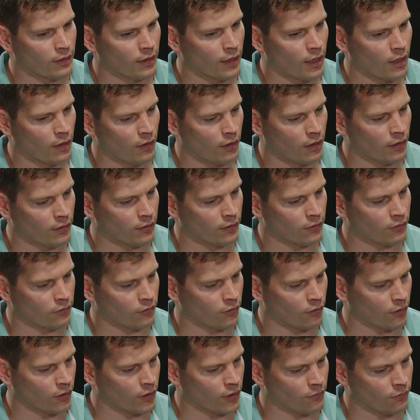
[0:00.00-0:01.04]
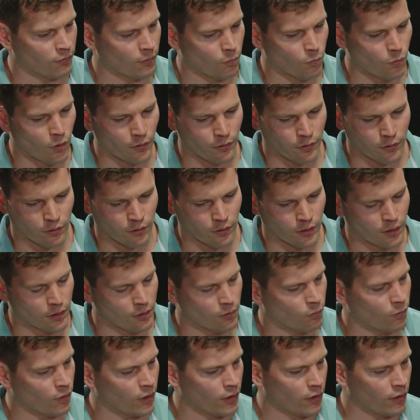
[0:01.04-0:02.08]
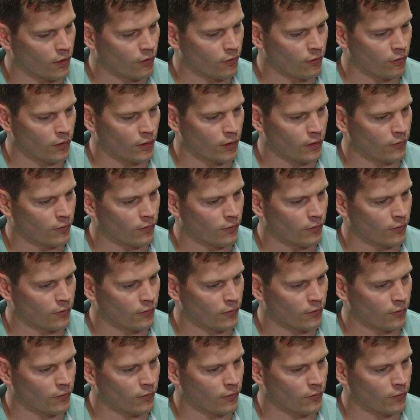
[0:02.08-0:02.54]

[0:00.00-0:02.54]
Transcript: now on this journey from 130 to 100,